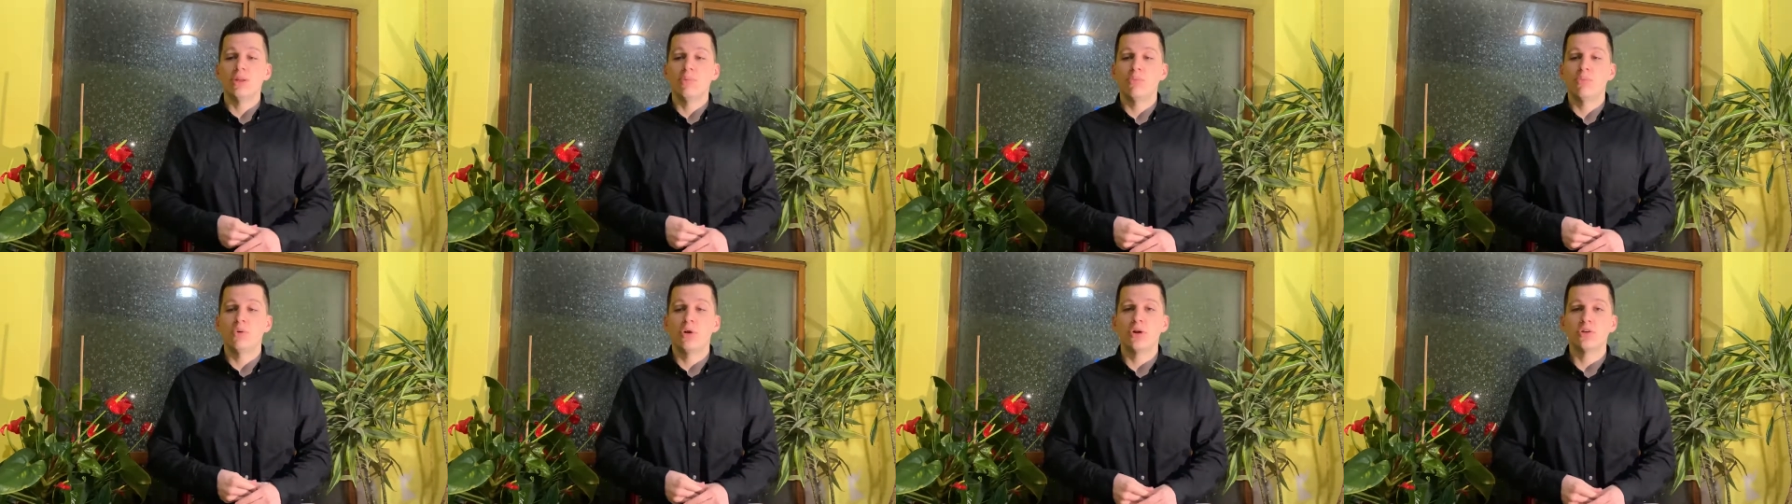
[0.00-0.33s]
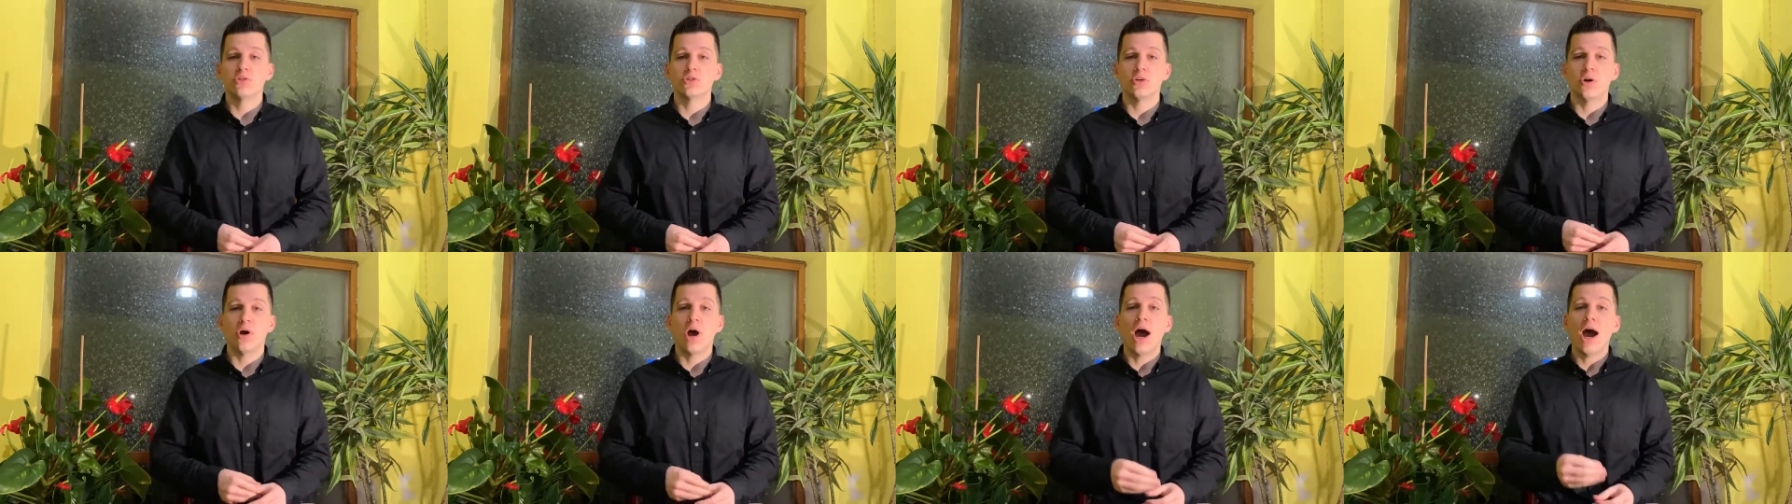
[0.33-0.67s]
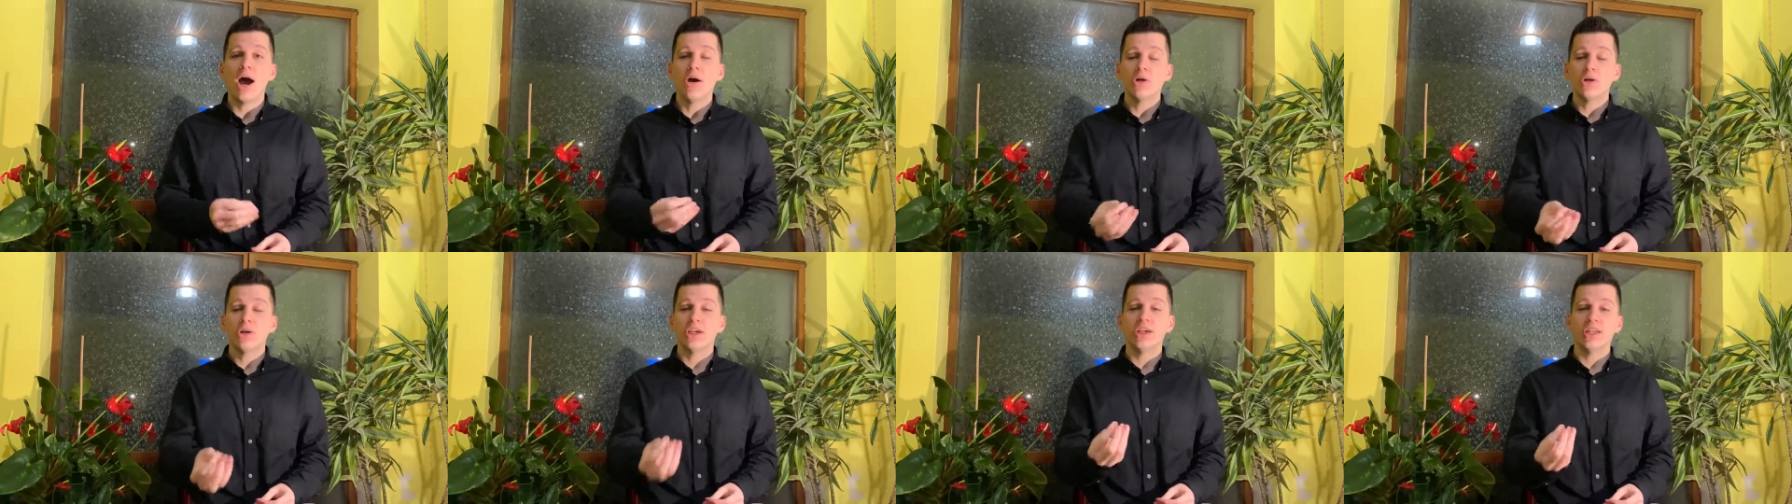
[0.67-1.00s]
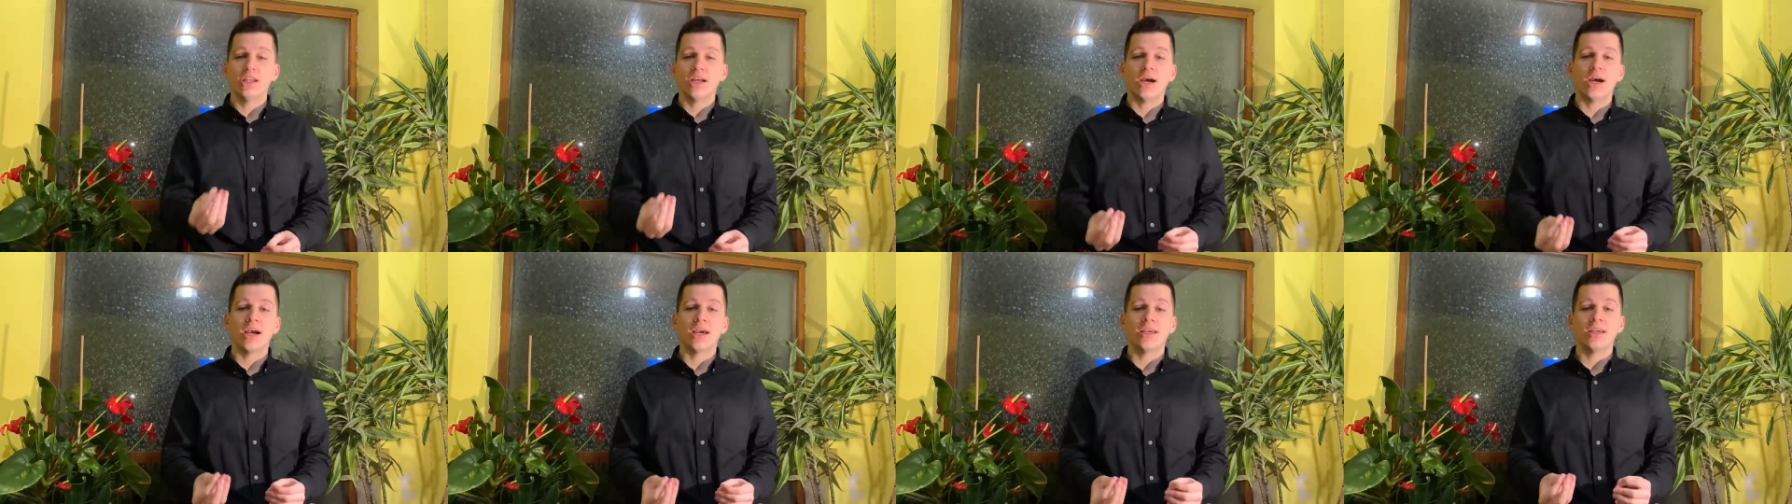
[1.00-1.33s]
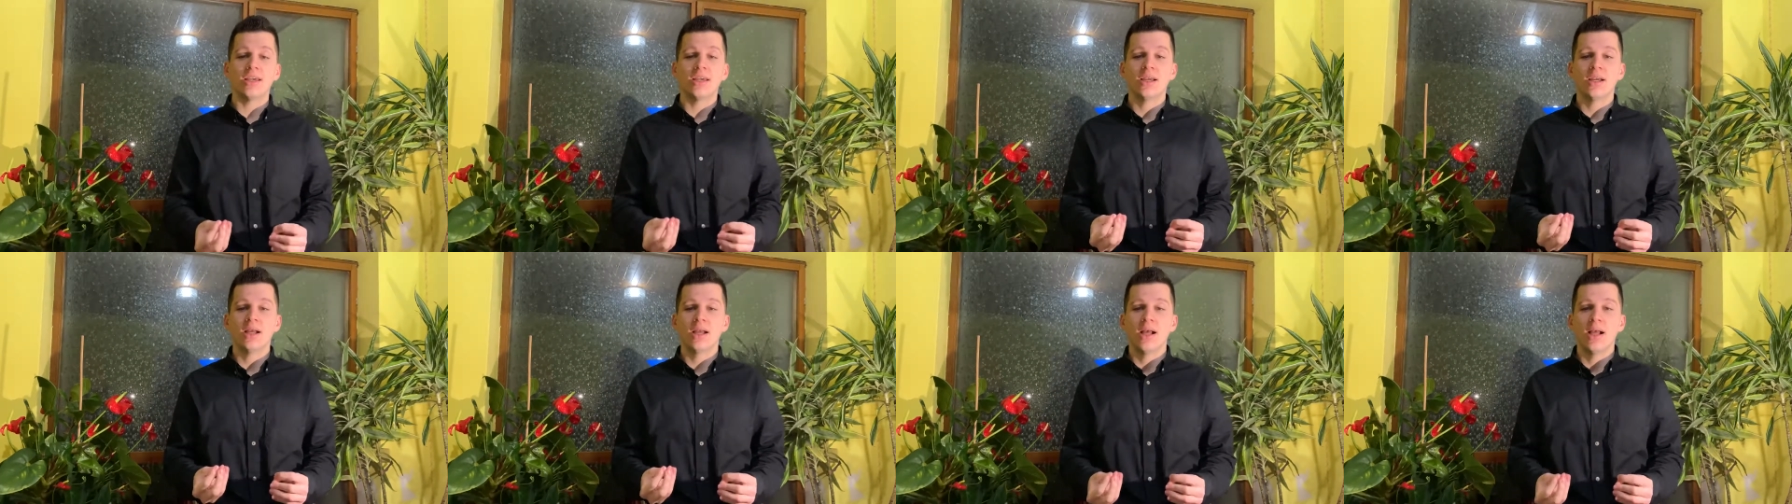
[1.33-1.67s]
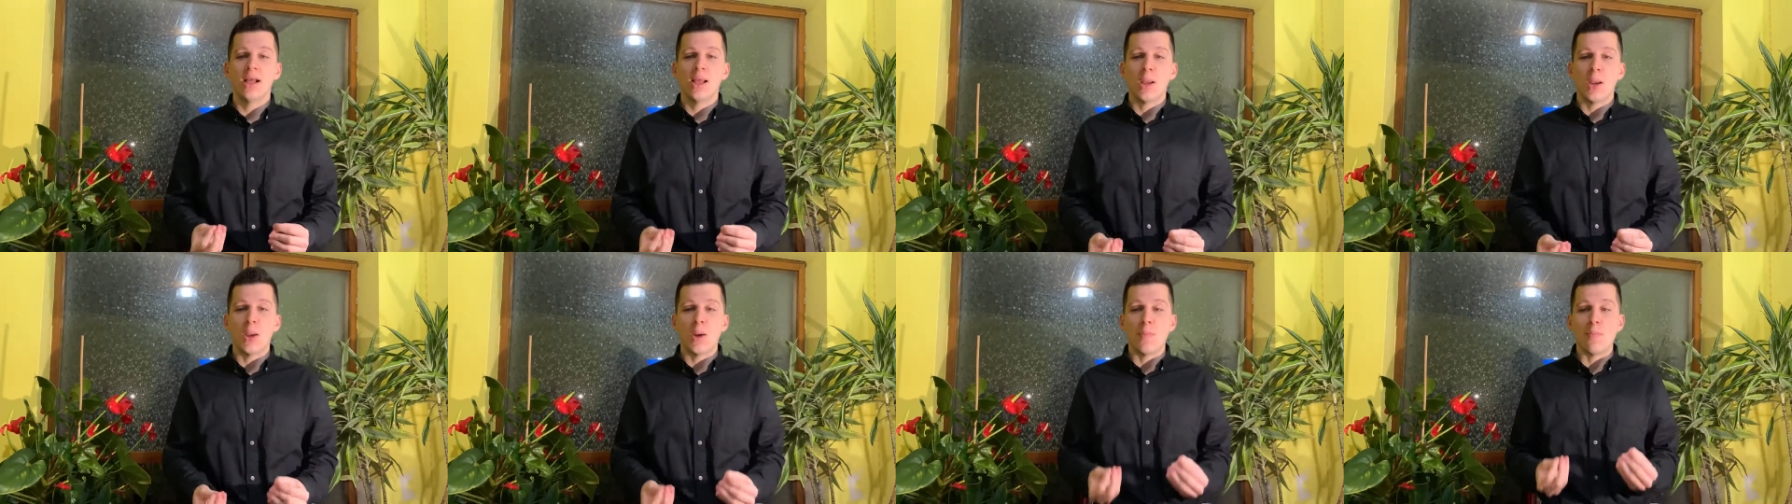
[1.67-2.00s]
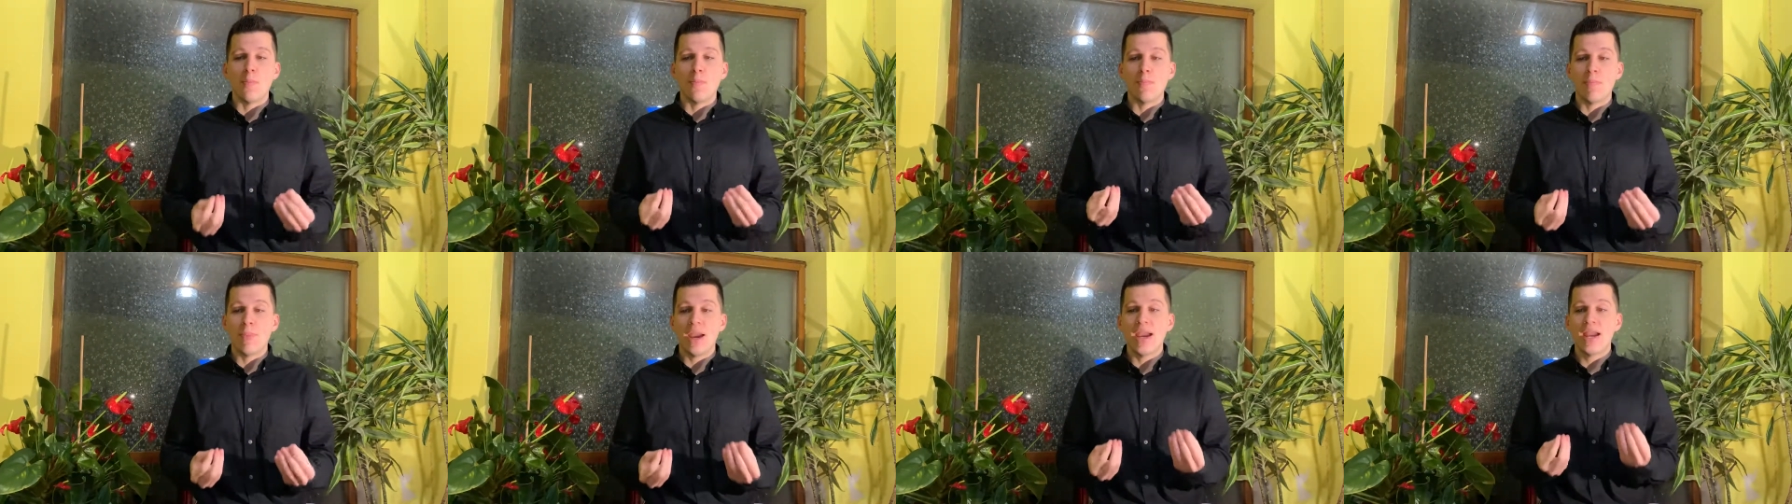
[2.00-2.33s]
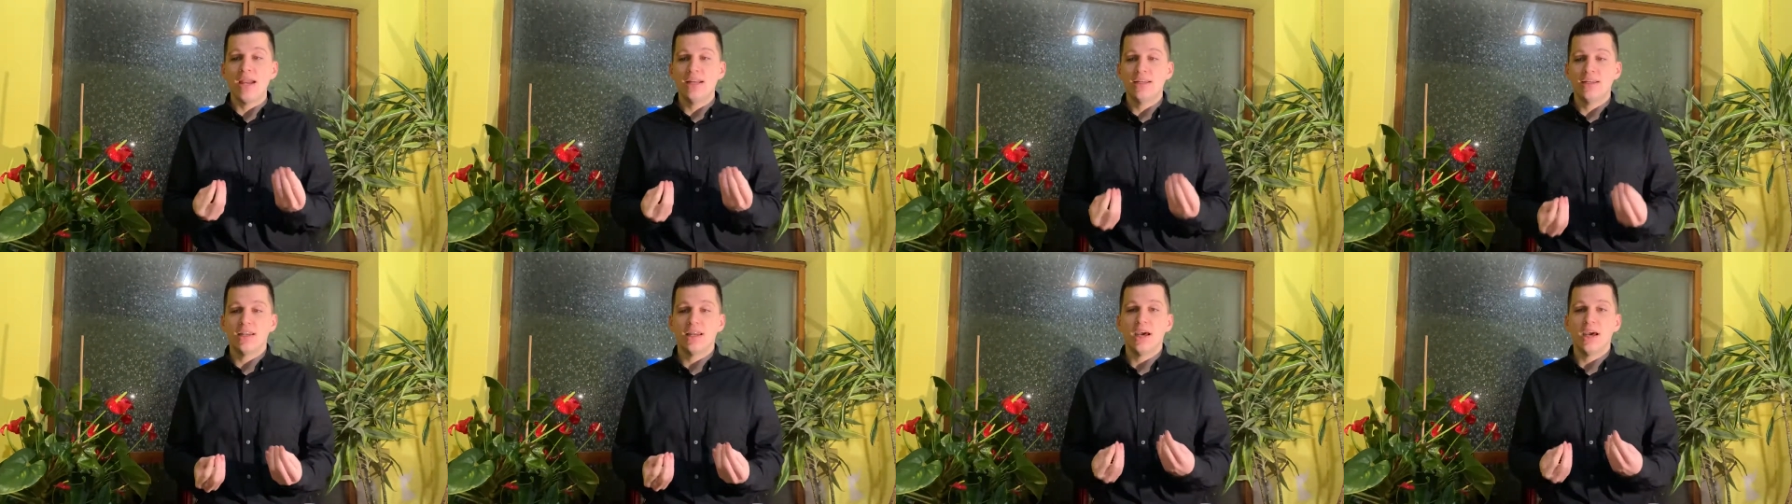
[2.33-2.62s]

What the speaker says: books. So how can I make